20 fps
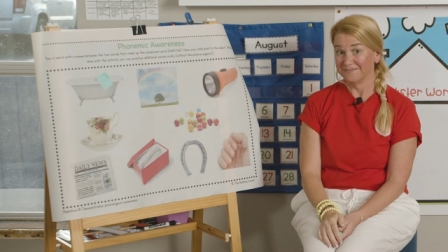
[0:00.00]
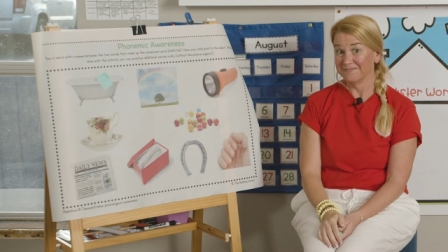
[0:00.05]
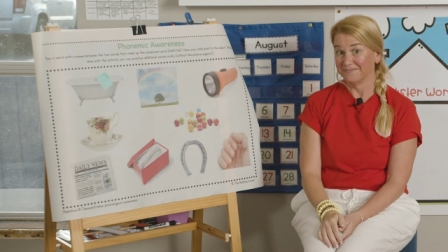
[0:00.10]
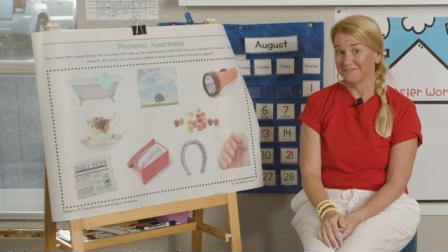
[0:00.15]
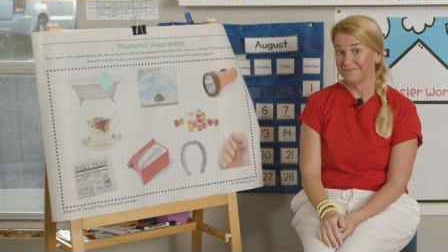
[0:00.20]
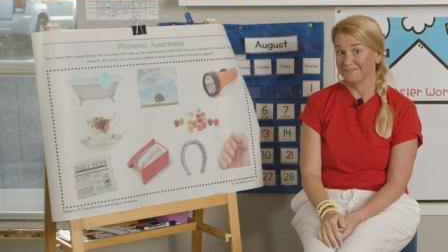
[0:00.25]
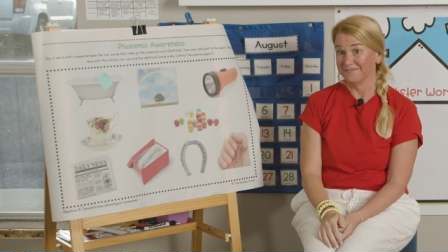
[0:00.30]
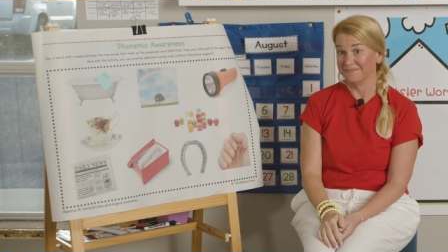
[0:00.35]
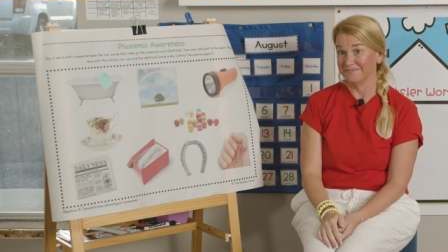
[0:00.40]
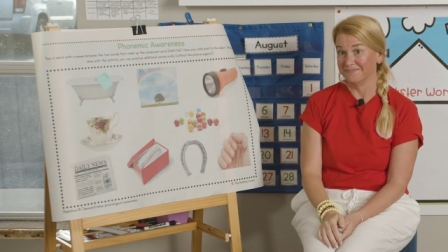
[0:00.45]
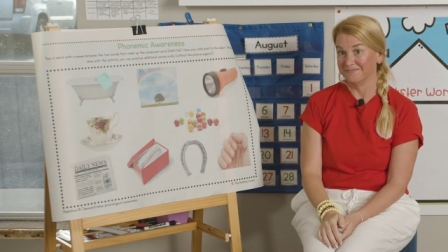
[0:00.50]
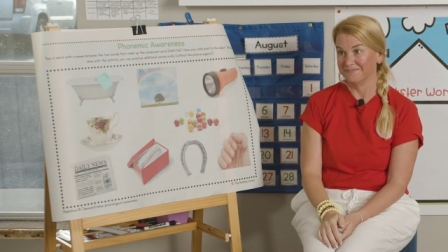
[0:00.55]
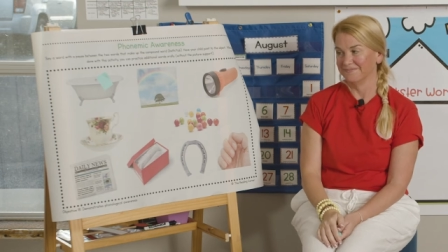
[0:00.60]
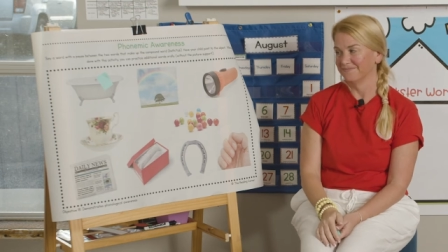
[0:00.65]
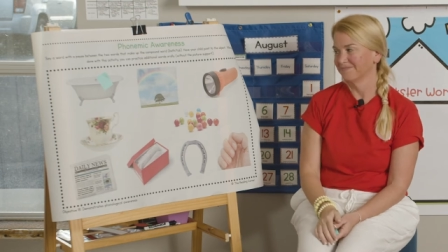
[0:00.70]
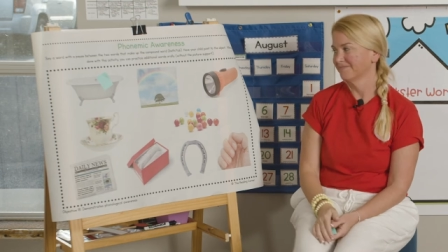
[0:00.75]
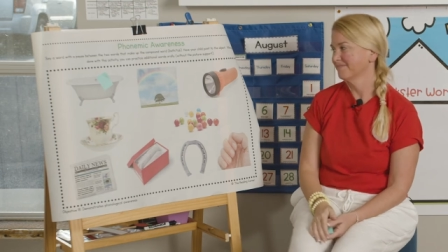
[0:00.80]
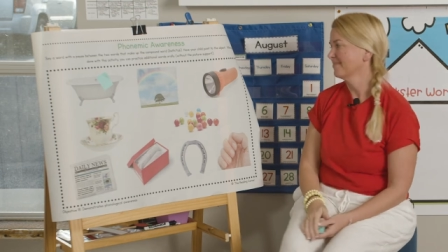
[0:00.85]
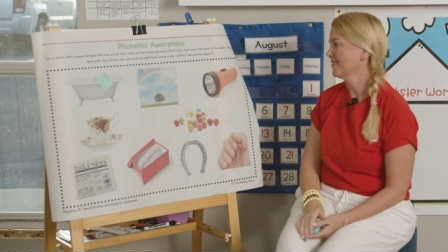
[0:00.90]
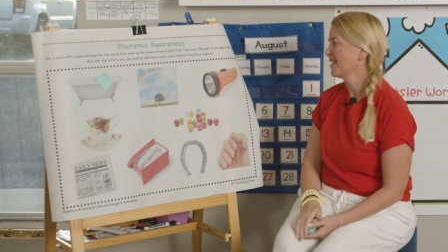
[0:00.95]

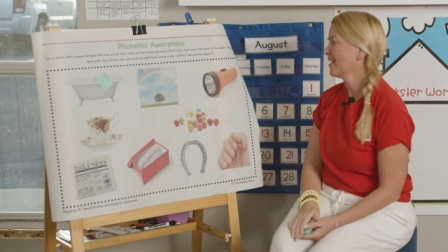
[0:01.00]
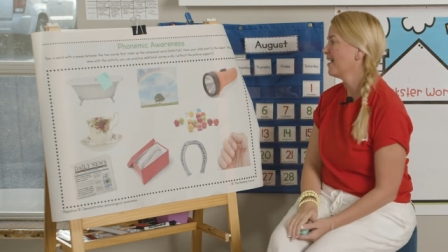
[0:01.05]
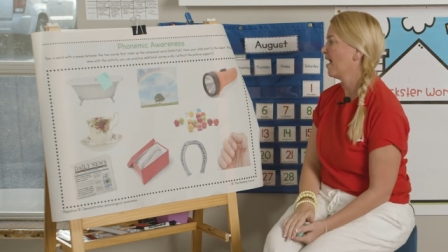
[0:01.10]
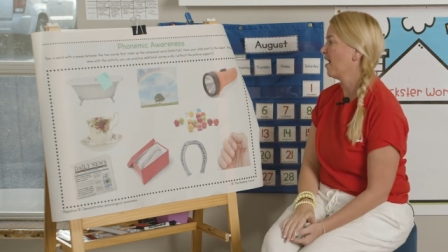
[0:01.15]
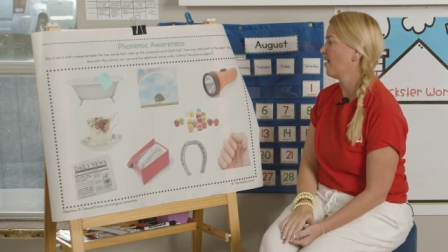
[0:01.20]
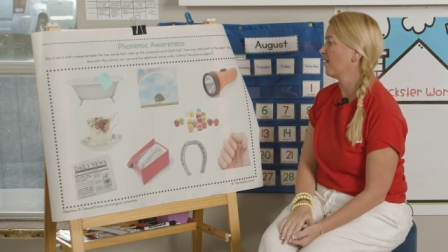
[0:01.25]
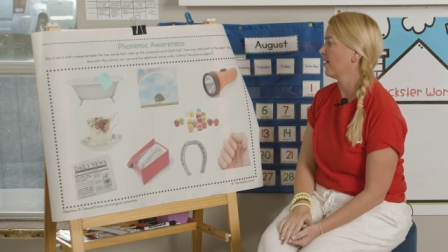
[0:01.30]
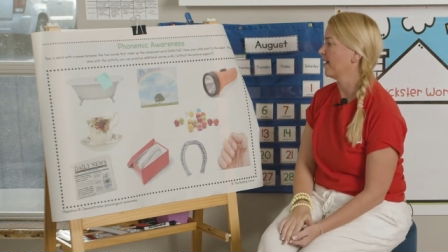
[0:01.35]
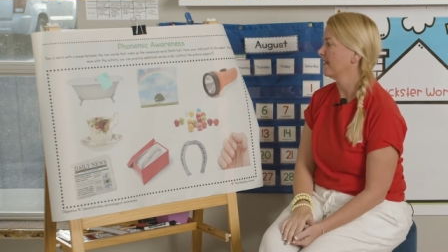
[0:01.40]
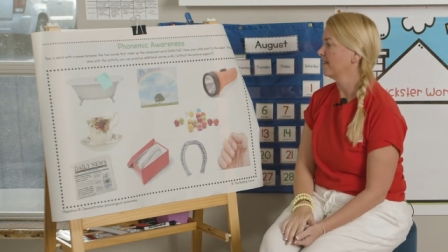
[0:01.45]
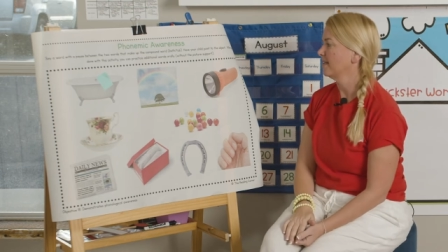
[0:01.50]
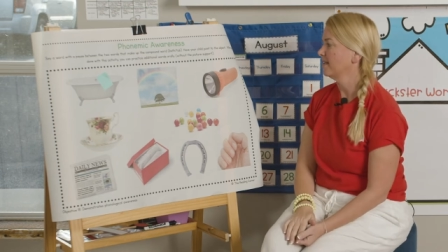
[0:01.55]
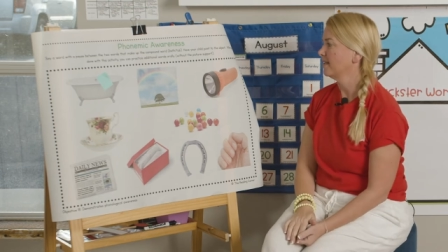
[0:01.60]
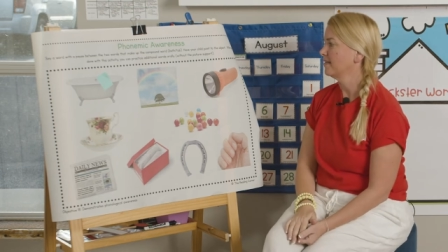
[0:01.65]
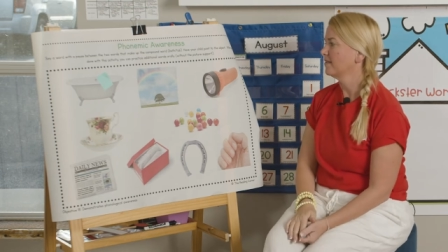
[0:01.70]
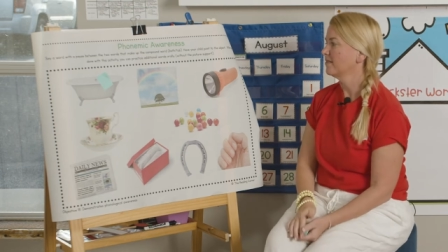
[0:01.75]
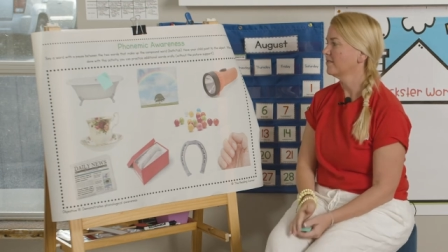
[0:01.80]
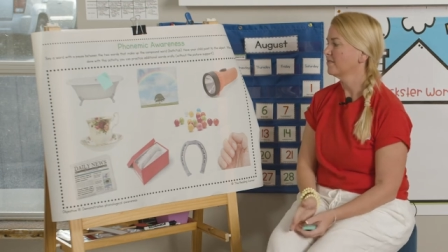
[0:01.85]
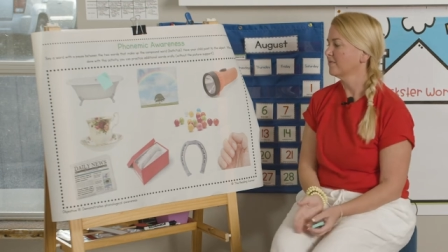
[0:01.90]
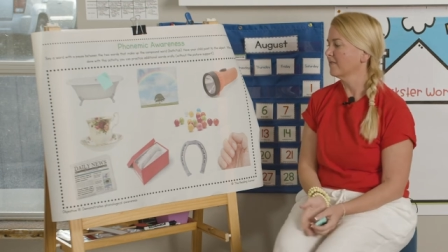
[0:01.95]
Mm-hmm. All right.
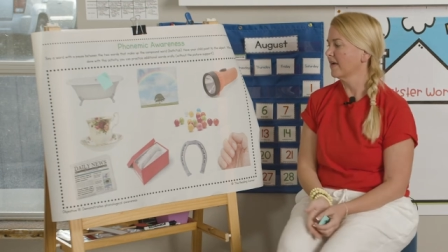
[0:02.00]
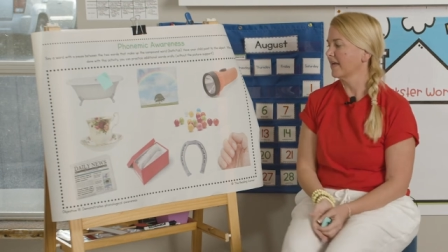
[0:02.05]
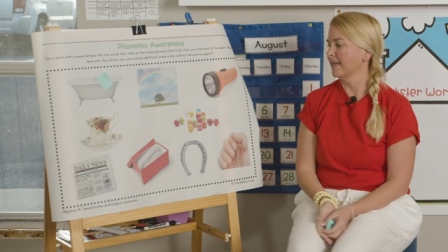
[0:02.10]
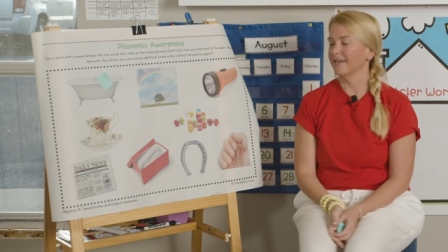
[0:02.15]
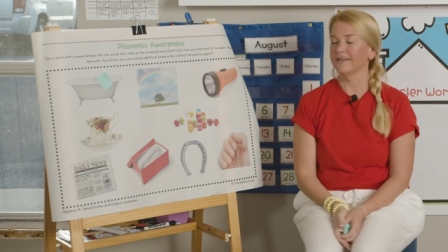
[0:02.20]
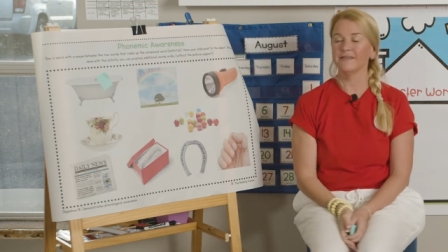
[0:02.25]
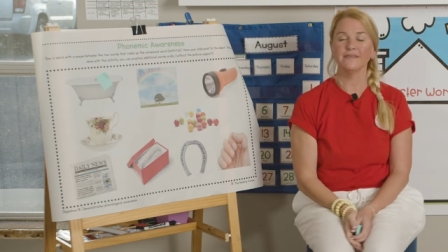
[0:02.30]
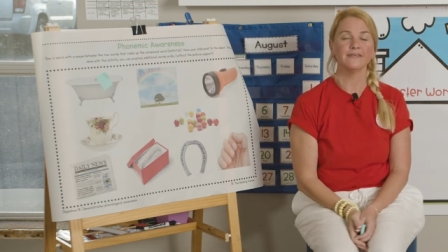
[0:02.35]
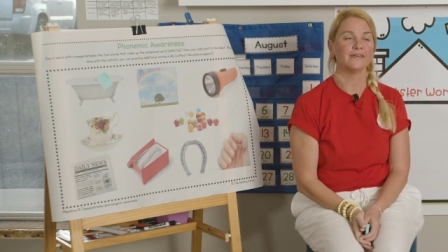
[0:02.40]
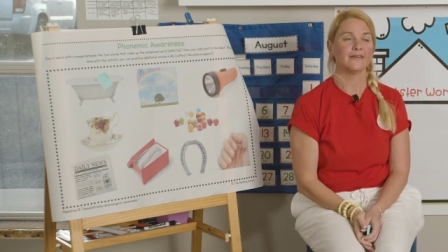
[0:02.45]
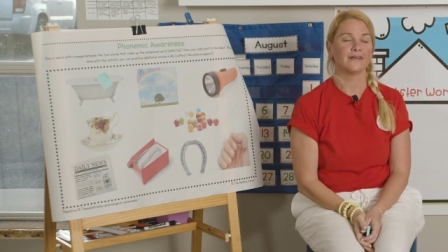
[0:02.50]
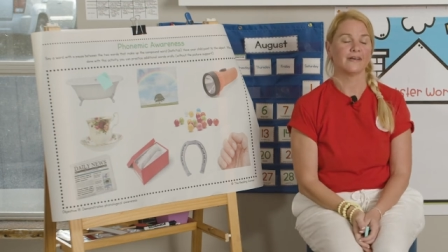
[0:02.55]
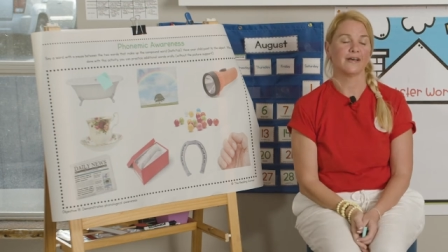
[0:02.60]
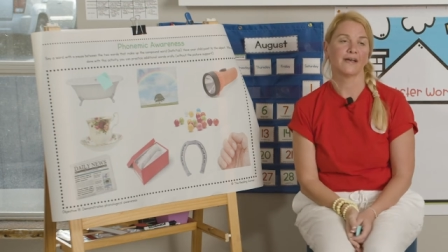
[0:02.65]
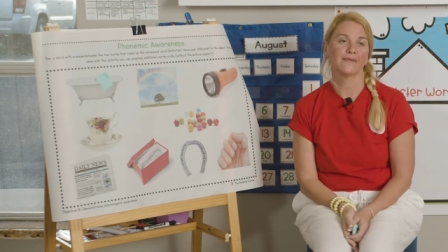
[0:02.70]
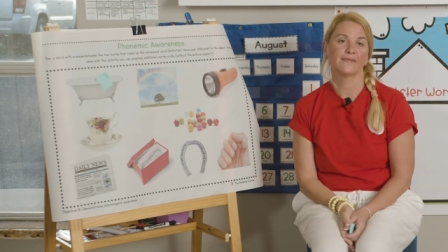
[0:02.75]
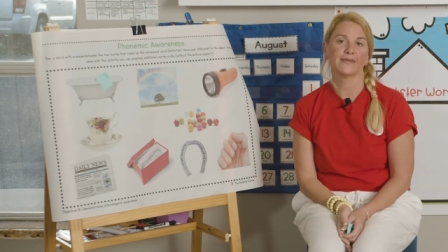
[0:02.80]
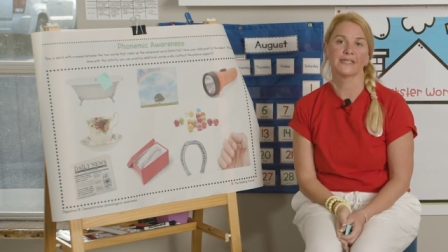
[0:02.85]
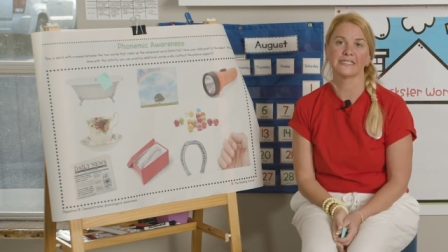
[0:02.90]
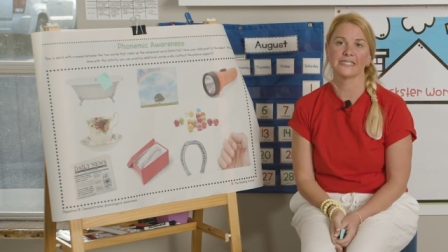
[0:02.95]
Ready?
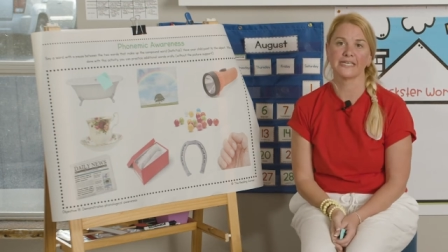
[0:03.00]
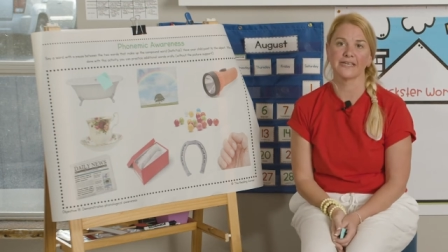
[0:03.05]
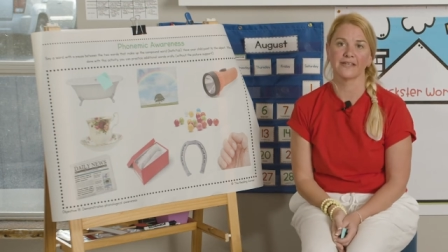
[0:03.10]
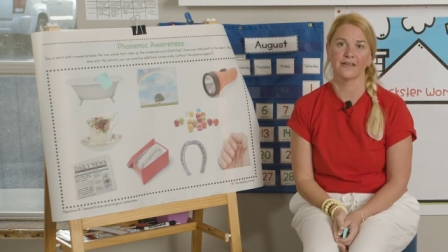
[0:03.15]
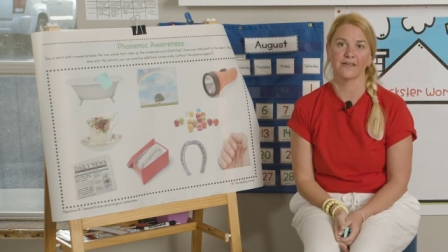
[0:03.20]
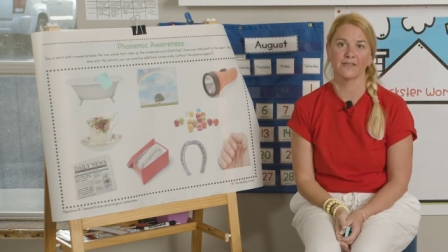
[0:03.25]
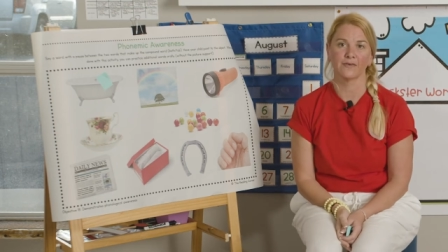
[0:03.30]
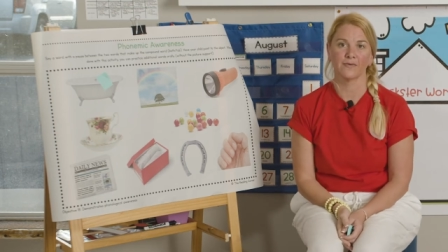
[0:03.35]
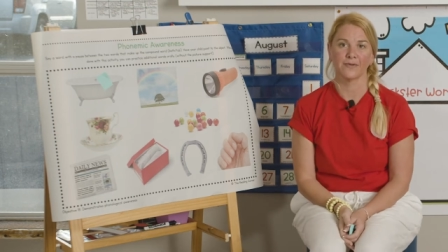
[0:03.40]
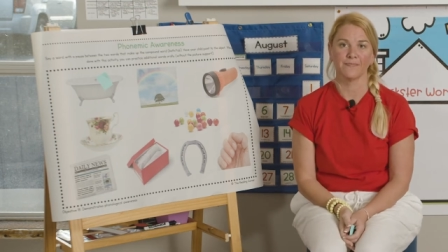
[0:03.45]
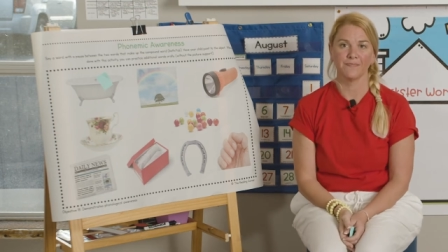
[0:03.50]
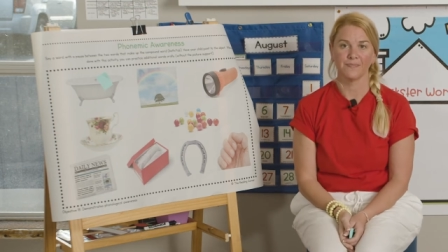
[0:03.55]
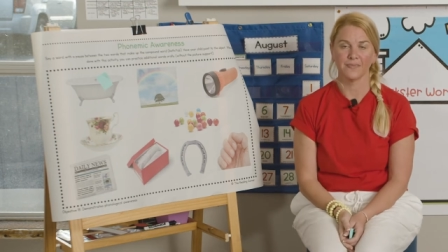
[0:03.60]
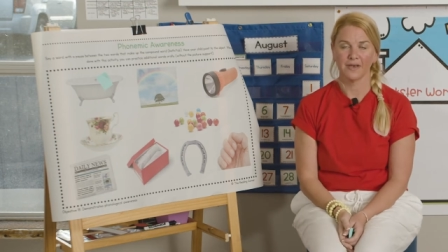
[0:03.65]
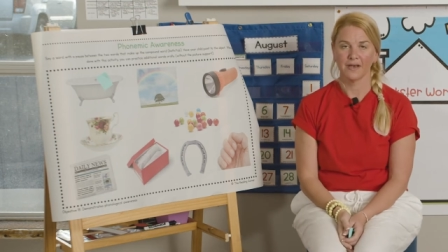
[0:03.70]
I'm gonna say another one.